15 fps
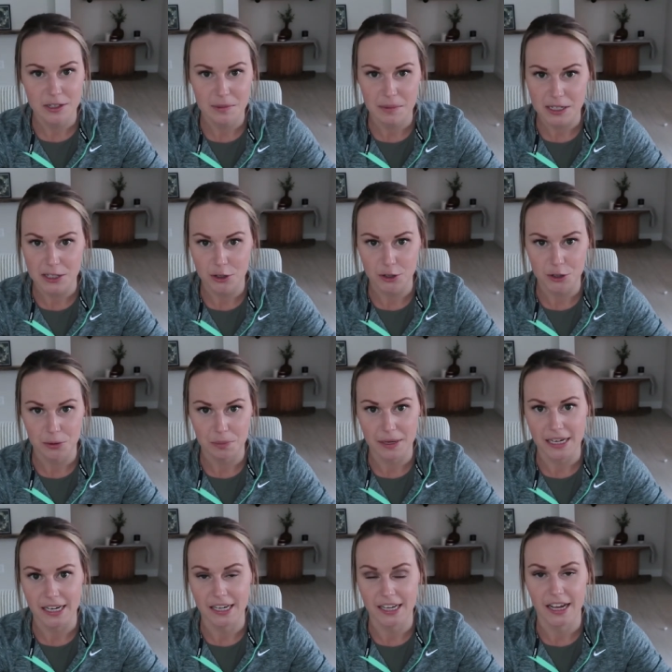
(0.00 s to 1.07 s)
to my social
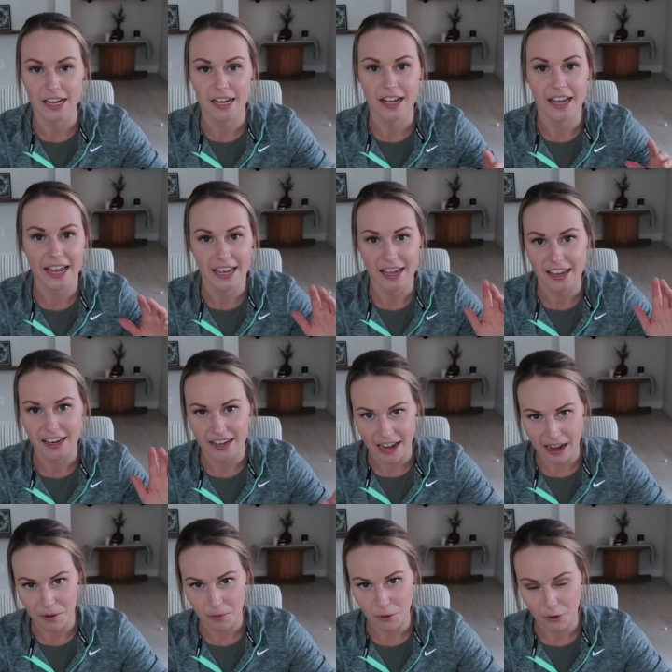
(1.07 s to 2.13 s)
media and
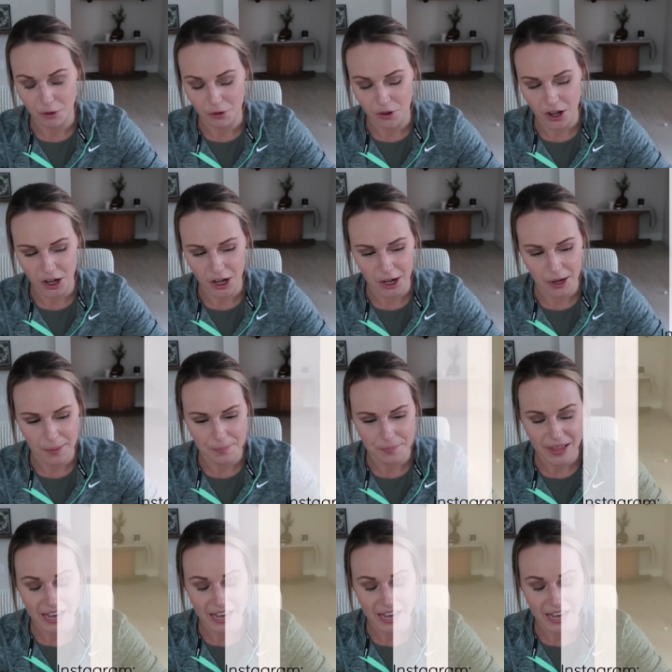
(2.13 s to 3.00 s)
I will, um,